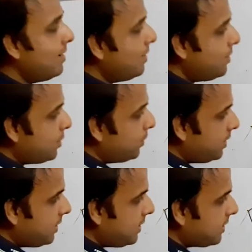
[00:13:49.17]
So
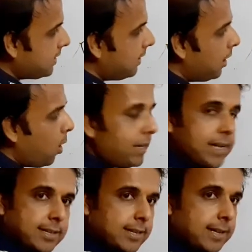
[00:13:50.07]
this is the
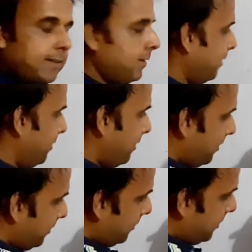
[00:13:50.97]
longest chain,
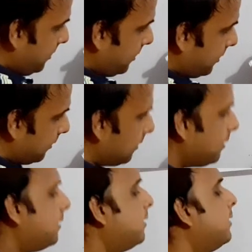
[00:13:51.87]
this is the
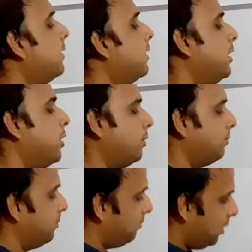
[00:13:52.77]

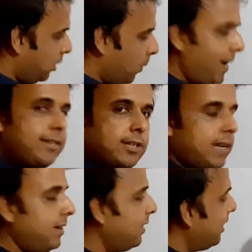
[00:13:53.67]
lowest
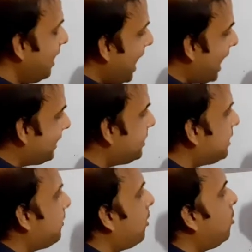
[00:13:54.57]
chain, and this
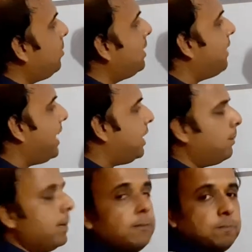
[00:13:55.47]
is found to be the
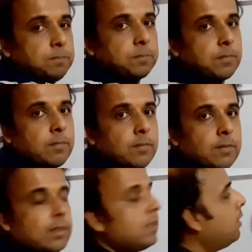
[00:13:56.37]
variable.
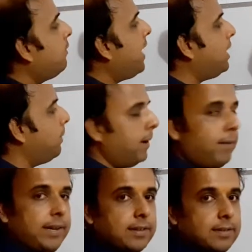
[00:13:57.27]
The variable,
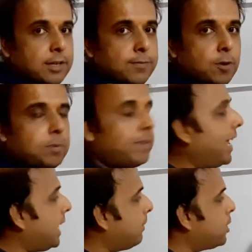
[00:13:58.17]
right? This is found to be the
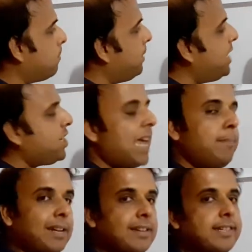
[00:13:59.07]
variable. So bridge can
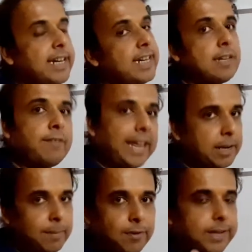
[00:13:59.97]
be considered as a
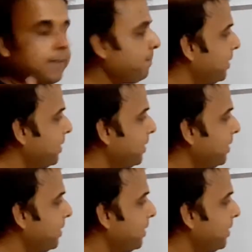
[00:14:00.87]
variable, right?